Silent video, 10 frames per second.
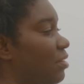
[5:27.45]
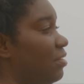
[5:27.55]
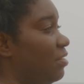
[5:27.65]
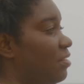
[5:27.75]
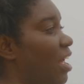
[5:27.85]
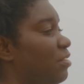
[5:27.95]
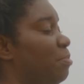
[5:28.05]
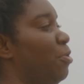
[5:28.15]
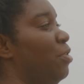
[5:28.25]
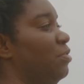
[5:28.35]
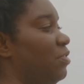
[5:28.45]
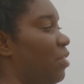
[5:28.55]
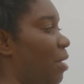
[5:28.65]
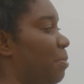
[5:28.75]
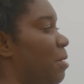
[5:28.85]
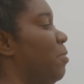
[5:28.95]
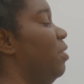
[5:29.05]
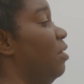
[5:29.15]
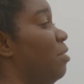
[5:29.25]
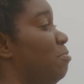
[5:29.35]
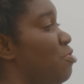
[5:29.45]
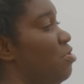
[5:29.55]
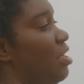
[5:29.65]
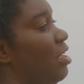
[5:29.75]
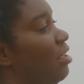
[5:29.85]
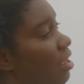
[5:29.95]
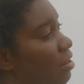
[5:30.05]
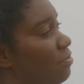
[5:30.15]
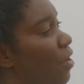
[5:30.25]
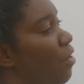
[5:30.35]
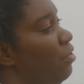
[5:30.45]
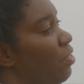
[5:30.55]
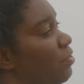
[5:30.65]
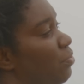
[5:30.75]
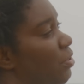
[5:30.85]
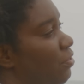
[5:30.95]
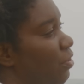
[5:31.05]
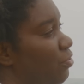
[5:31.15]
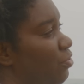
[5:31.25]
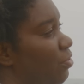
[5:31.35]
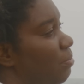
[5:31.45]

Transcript: it's accessible so that people in the community can get involved in this research.